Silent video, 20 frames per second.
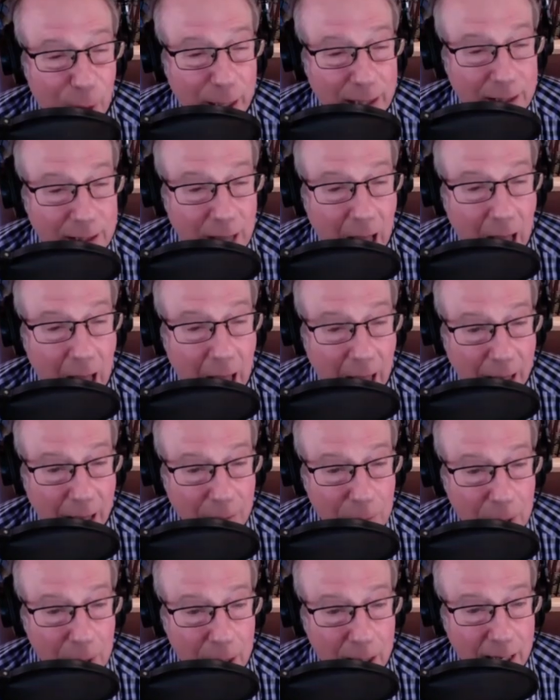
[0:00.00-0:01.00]

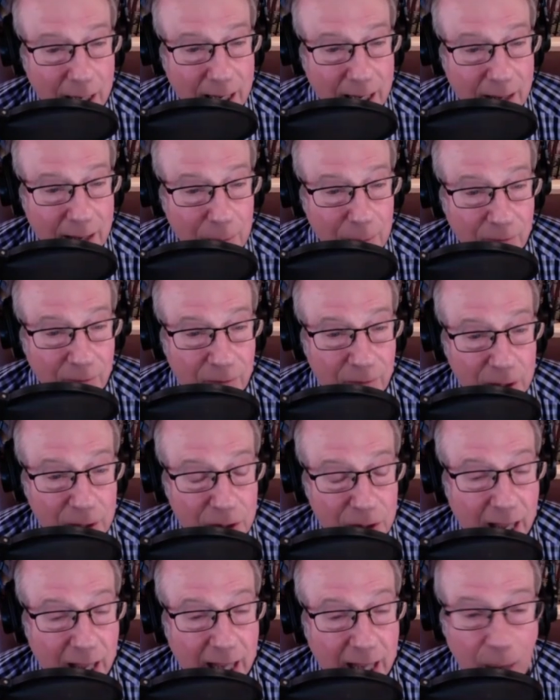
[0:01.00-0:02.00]
time in
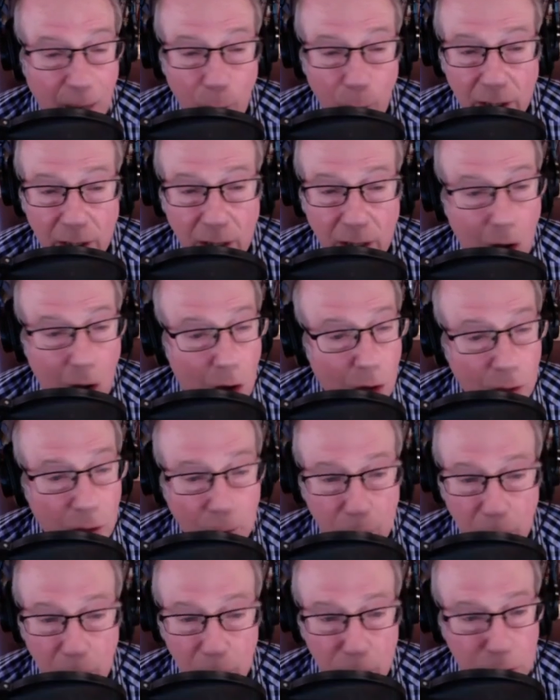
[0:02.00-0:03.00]
Memphis, and I went to all the
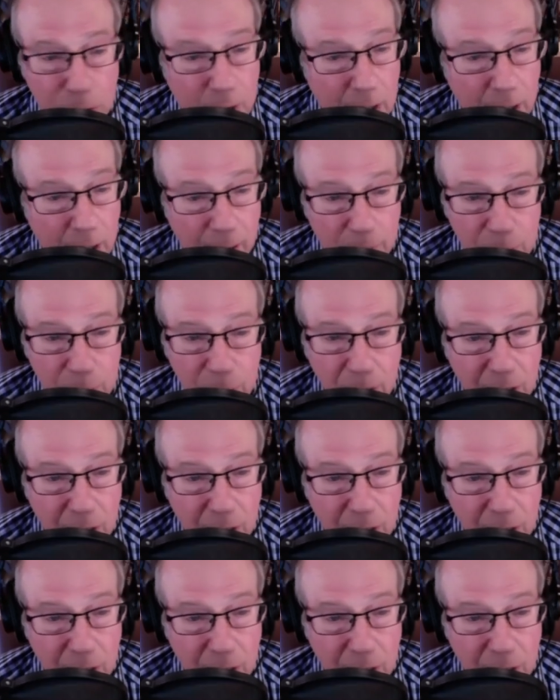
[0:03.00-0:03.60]
blues clubs